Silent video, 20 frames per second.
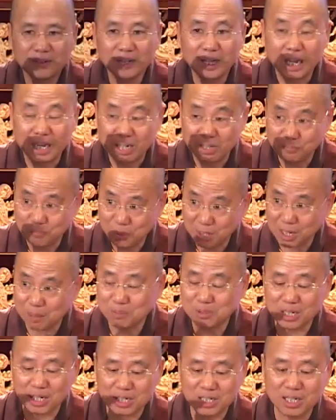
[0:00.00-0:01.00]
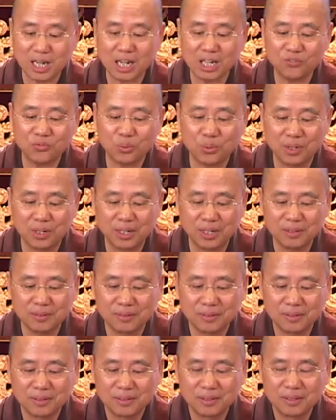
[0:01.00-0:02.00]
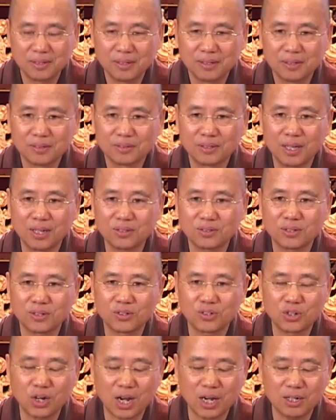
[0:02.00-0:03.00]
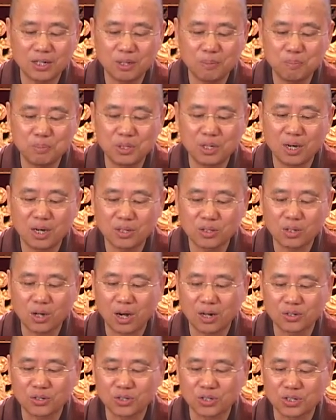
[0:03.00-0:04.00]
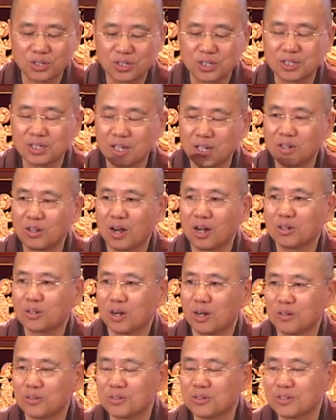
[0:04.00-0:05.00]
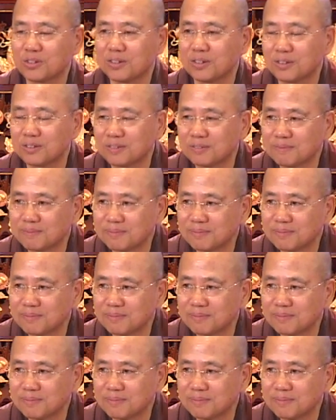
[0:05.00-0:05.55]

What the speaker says: And it becomes successful in it. That's the jhana beyond consciousness and non-consciousness.